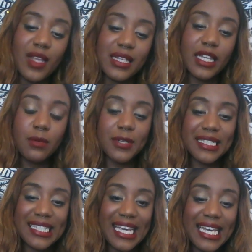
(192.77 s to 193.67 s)

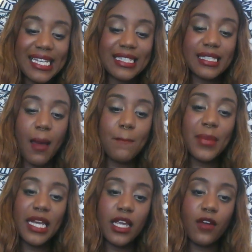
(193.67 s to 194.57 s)
Libras, is
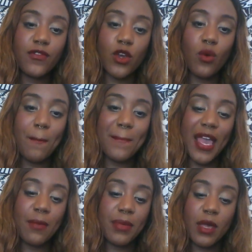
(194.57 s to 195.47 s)
many of you
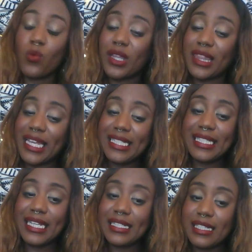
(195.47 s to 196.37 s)
may be
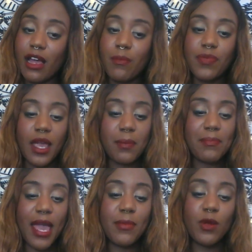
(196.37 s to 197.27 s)
releasing something,
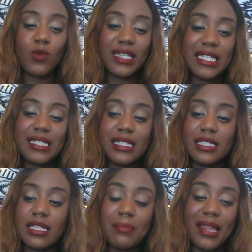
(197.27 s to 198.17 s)
maybe releasing
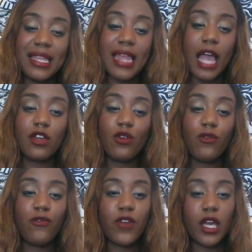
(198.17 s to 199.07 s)
something that you
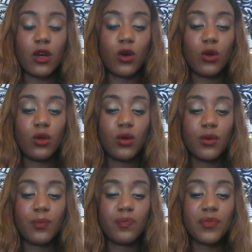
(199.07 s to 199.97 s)
feel
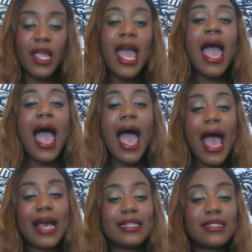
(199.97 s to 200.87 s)

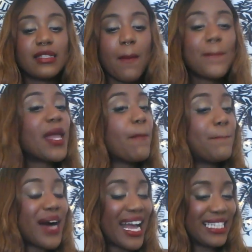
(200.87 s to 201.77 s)
has
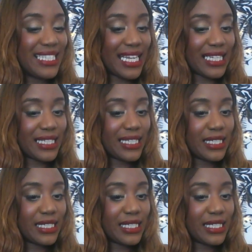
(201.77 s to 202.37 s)
been binding.